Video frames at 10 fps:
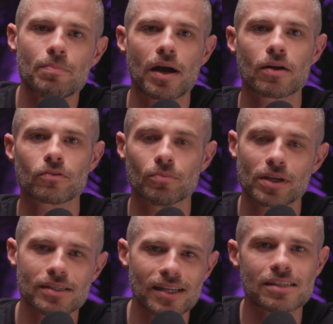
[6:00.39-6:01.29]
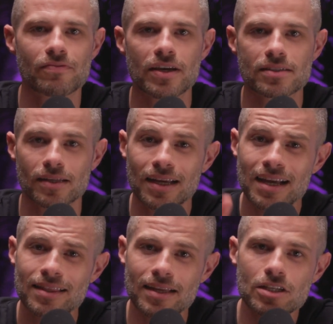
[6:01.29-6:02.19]
powerful because let's face it,
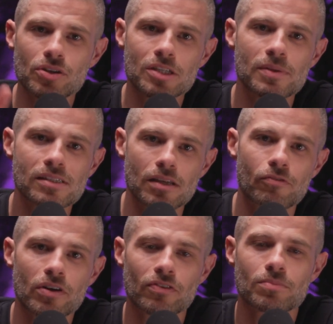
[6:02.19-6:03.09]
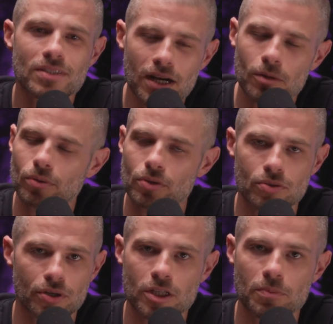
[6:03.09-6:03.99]
the industry has been suffering from terrible
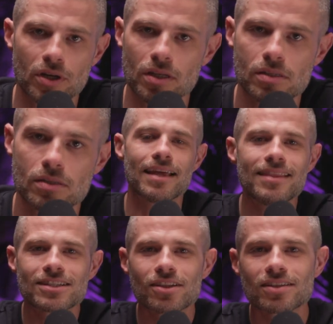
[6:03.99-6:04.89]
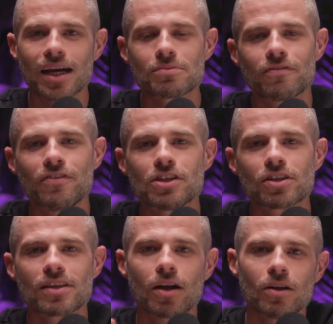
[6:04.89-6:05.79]
user experience. And these are the types of
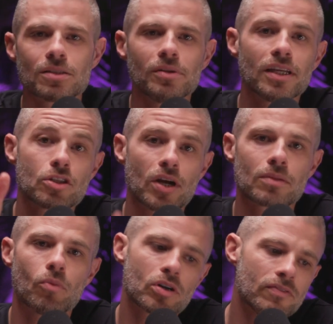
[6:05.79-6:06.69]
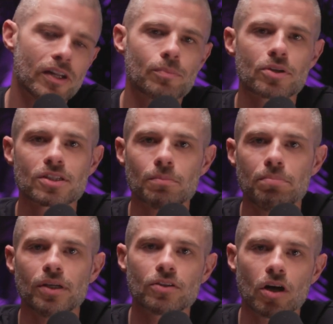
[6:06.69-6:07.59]
features that ultimately attract more developers to
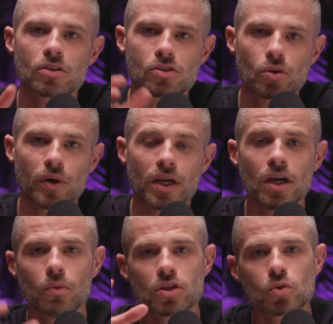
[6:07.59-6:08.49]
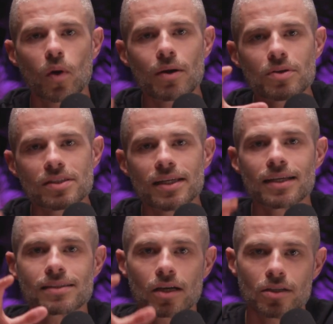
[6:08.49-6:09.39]
build on SUI, which is why we're seeing
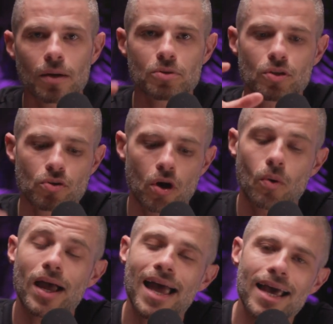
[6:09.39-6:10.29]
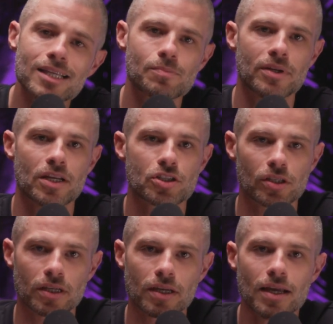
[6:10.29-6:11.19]
its adoption grow
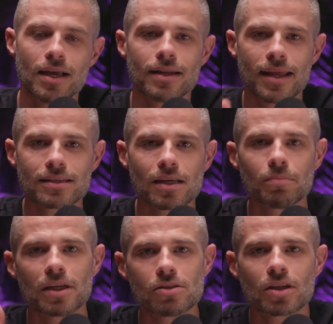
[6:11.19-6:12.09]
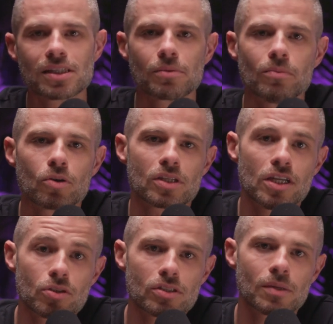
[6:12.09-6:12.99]
exponentially. Next up, let's look at some of the most
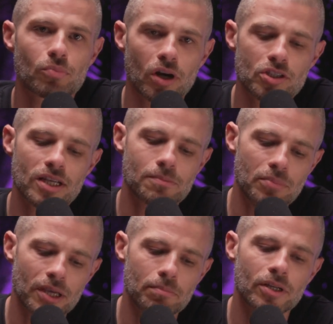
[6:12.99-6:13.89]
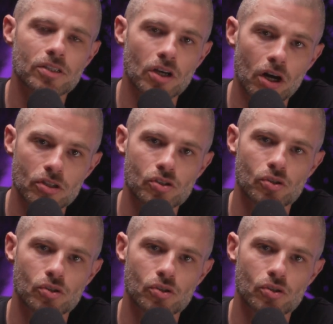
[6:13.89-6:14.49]
interesting projects being built on